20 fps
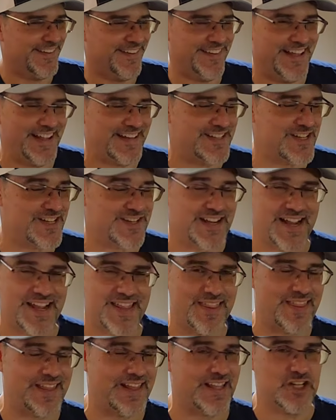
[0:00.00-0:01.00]
that's just kind
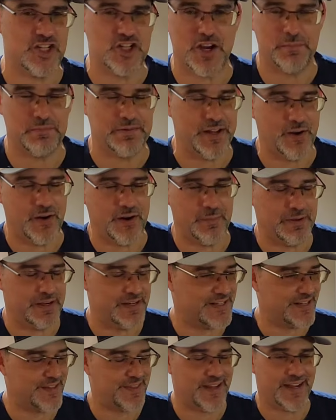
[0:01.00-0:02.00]
of the thing that jumped out at me
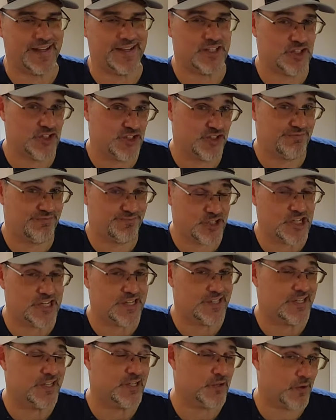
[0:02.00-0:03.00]
as I thought,
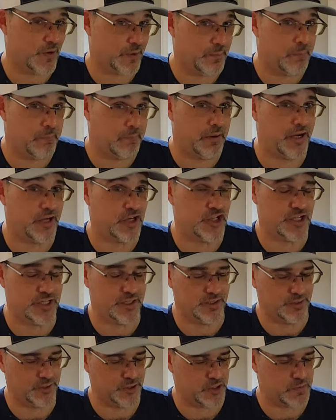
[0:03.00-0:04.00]
geez, these are a punchy
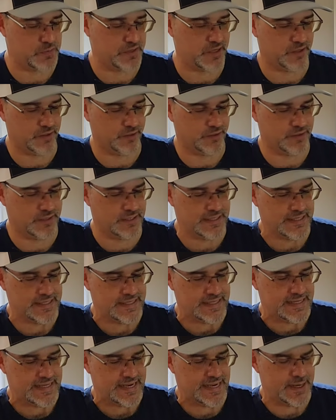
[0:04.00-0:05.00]
little speaker.
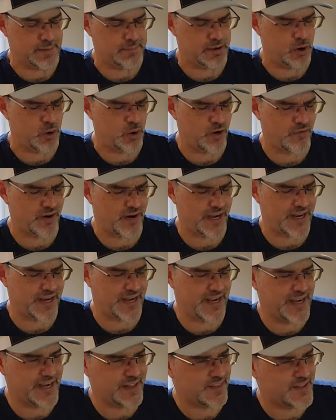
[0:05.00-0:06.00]
However,
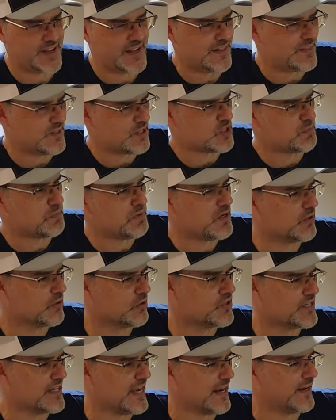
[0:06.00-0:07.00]
I thought the
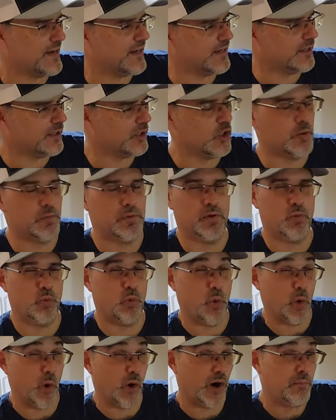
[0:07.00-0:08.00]
speaker sounded a little bit
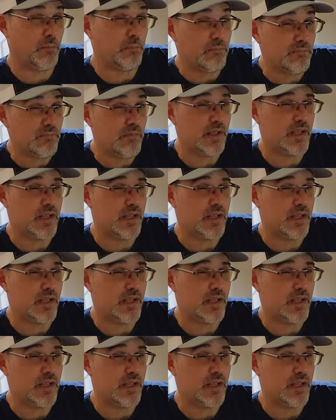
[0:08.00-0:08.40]
warm,